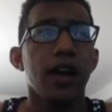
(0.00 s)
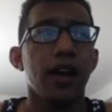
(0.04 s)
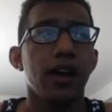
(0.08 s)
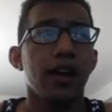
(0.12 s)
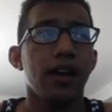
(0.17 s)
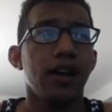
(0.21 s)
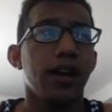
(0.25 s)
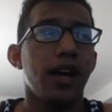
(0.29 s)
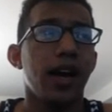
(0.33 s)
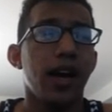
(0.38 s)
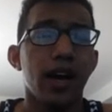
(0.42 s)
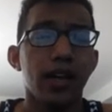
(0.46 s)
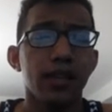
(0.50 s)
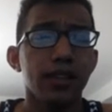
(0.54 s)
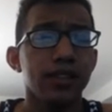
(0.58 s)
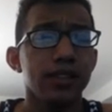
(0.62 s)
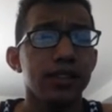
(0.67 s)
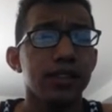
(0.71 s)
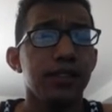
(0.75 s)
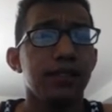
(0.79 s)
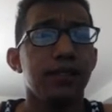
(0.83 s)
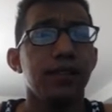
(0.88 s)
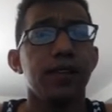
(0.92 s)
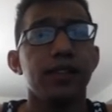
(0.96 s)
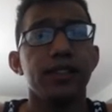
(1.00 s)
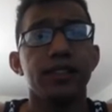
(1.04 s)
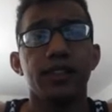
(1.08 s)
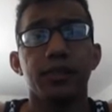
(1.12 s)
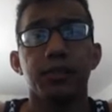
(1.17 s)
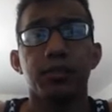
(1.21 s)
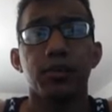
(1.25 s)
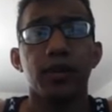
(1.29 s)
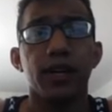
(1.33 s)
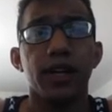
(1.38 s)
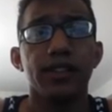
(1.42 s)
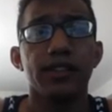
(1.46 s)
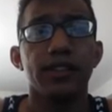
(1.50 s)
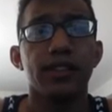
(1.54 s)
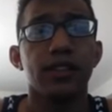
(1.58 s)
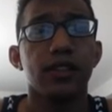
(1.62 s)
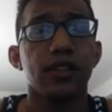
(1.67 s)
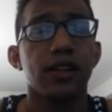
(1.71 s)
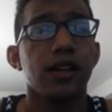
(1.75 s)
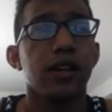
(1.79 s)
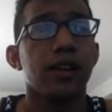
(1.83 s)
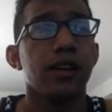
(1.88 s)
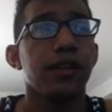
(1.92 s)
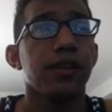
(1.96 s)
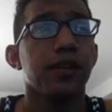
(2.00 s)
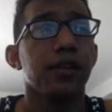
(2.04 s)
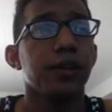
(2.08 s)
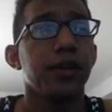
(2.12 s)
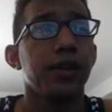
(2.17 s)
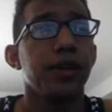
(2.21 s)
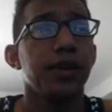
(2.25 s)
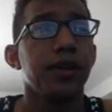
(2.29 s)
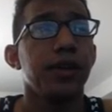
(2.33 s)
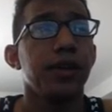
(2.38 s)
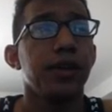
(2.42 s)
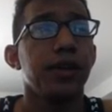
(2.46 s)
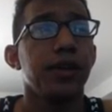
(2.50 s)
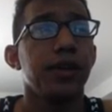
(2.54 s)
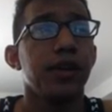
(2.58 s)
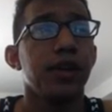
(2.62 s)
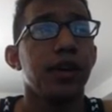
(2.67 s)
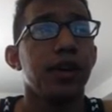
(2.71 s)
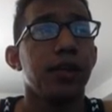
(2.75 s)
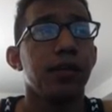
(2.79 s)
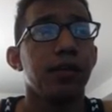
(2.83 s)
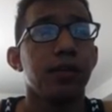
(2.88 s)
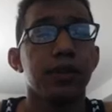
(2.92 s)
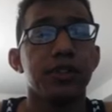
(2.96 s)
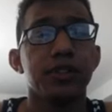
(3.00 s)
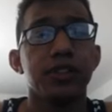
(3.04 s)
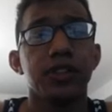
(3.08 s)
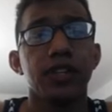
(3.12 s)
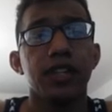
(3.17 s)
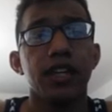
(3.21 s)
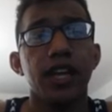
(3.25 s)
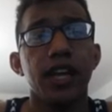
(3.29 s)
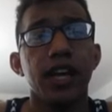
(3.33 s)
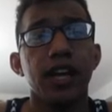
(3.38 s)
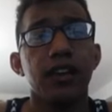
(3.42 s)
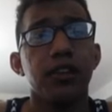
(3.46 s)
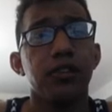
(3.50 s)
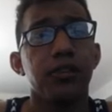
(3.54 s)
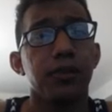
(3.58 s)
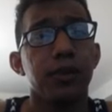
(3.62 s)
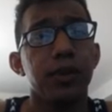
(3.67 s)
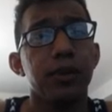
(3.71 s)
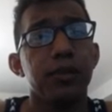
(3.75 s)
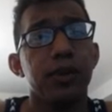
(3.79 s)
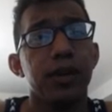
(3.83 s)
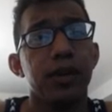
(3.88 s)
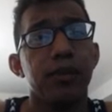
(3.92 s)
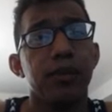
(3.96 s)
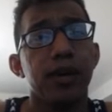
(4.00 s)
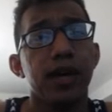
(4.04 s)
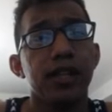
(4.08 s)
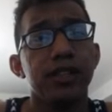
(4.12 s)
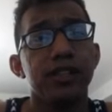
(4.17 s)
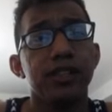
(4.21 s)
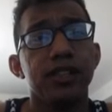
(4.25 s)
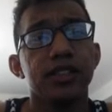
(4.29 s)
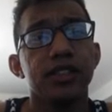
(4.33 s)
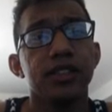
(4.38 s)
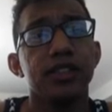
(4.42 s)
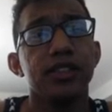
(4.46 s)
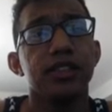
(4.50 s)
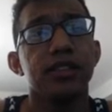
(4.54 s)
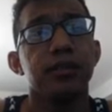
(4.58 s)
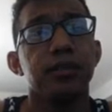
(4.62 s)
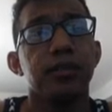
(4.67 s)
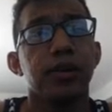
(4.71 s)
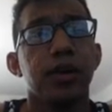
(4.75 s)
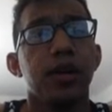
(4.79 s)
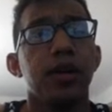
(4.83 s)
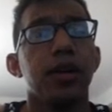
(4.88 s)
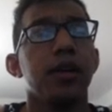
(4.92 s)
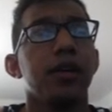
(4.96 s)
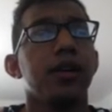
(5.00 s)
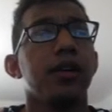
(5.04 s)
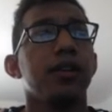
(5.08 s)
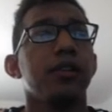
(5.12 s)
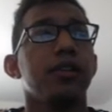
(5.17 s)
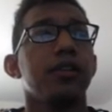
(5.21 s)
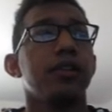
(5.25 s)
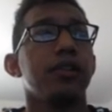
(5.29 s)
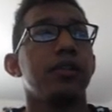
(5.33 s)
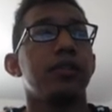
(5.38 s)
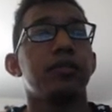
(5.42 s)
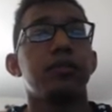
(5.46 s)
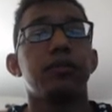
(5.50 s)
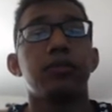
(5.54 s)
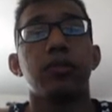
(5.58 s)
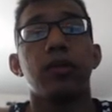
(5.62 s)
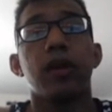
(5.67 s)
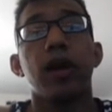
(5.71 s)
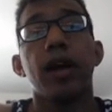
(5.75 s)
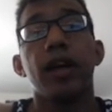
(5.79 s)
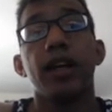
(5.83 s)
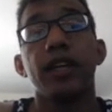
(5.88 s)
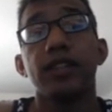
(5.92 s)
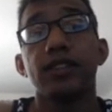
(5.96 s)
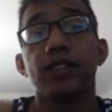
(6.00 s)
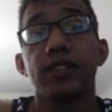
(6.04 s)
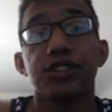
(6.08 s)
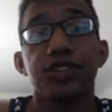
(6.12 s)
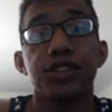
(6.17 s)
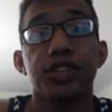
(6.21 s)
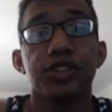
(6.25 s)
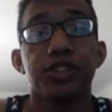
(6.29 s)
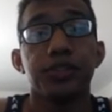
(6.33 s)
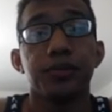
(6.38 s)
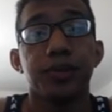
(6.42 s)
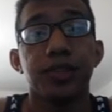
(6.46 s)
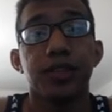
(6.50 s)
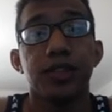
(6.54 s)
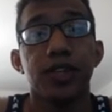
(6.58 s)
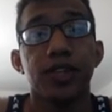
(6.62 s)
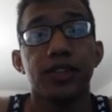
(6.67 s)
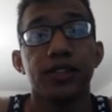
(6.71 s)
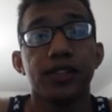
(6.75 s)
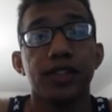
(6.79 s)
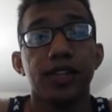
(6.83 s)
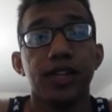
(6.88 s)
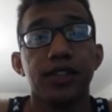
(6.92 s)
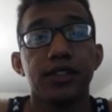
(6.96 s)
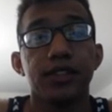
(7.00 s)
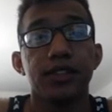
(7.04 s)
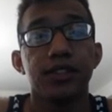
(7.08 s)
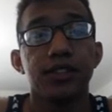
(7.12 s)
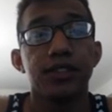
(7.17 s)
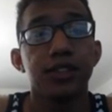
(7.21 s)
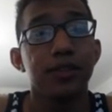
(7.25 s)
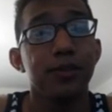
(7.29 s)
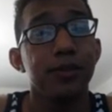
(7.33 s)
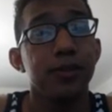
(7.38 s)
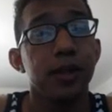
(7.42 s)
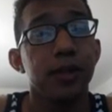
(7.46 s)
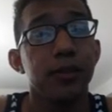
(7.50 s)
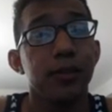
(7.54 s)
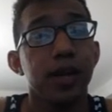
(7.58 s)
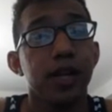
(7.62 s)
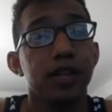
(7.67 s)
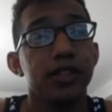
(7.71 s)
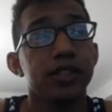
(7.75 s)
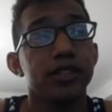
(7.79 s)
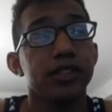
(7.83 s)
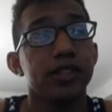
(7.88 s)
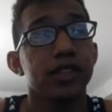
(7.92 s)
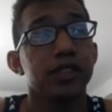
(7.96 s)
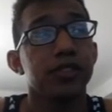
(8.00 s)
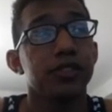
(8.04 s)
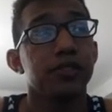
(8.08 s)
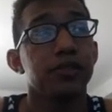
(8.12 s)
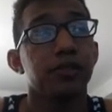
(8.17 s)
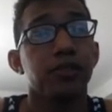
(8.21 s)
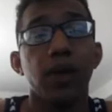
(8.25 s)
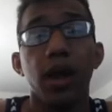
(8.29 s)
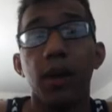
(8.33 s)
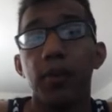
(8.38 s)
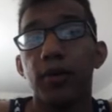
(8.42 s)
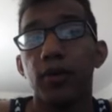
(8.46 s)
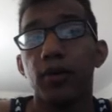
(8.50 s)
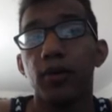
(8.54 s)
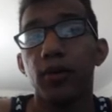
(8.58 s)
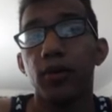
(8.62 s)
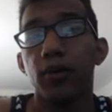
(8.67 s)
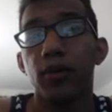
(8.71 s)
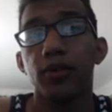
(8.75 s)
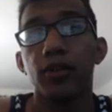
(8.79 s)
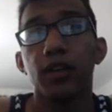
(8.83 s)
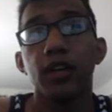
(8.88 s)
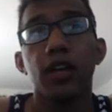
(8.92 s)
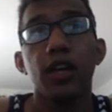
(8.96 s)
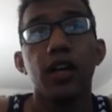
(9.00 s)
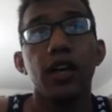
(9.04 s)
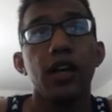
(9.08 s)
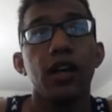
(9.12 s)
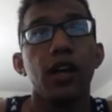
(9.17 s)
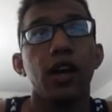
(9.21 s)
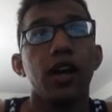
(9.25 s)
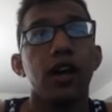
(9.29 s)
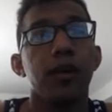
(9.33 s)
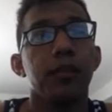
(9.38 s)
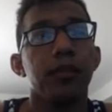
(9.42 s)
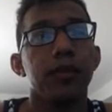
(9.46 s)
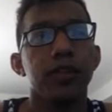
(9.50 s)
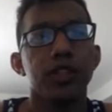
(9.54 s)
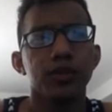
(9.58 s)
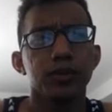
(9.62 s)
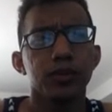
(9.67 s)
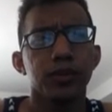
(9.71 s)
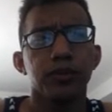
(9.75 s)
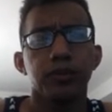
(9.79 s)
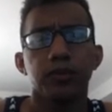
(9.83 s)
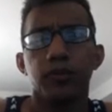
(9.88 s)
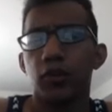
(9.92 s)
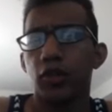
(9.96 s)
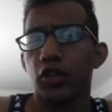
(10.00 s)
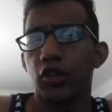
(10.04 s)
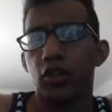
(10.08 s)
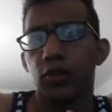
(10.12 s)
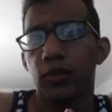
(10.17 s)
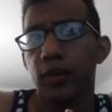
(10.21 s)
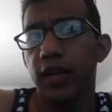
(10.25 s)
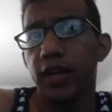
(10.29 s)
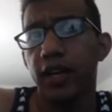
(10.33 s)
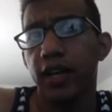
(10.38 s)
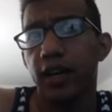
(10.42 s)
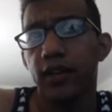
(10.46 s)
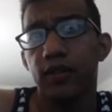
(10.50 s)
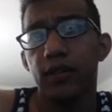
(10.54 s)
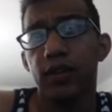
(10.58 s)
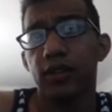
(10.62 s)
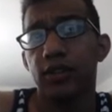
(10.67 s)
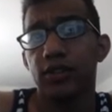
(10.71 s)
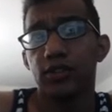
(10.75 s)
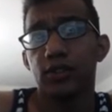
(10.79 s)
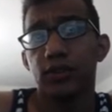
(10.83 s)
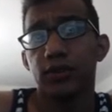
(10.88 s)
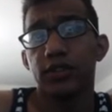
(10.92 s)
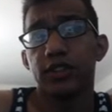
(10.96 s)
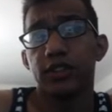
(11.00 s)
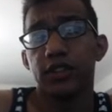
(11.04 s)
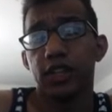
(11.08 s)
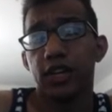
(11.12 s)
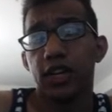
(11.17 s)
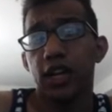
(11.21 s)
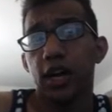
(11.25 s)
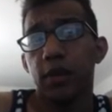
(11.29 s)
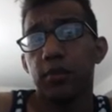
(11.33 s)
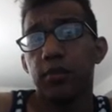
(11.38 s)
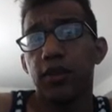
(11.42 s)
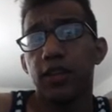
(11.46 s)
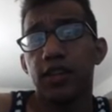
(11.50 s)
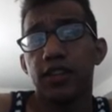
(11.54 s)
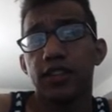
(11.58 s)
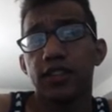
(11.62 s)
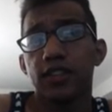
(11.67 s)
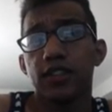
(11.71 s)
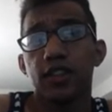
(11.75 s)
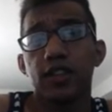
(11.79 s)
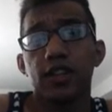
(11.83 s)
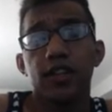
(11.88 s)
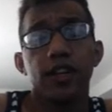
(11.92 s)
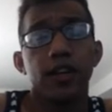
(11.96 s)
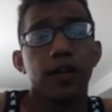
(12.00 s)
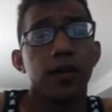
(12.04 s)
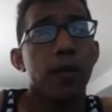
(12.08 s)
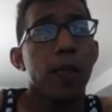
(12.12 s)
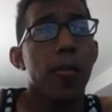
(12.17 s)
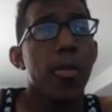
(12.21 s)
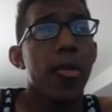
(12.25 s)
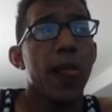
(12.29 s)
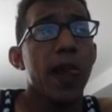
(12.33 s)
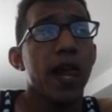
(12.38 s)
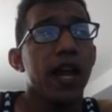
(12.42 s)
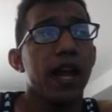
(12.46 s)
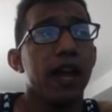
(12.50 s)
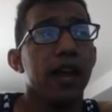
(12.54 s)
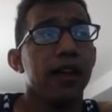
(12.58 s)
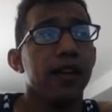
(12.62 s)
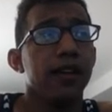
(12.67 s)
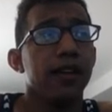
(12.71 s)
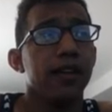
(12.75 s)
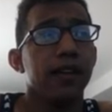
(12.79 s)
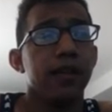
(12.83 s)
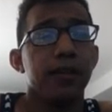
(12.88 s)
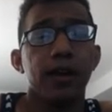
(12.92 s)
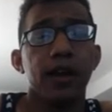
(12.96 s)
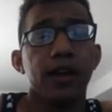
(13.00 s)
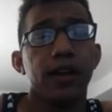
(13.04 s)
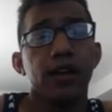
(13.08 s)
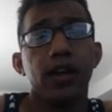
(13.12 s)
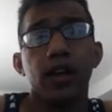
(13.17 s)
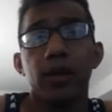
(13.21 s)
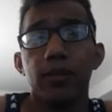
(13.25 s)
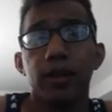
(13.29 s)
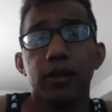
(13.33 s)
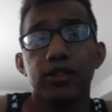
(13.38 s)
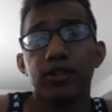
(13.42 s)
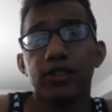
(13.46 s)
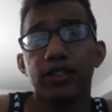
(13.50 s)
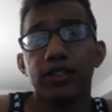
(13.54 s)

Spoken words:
Honestly, a very surprising card. We originally had 3 Bear Magics, but Ryan suggested we cut down to 2 Bear Magics and Rapid Growth. Because we're green heavy, there's no reason to not play this card, and the amount of combat tricks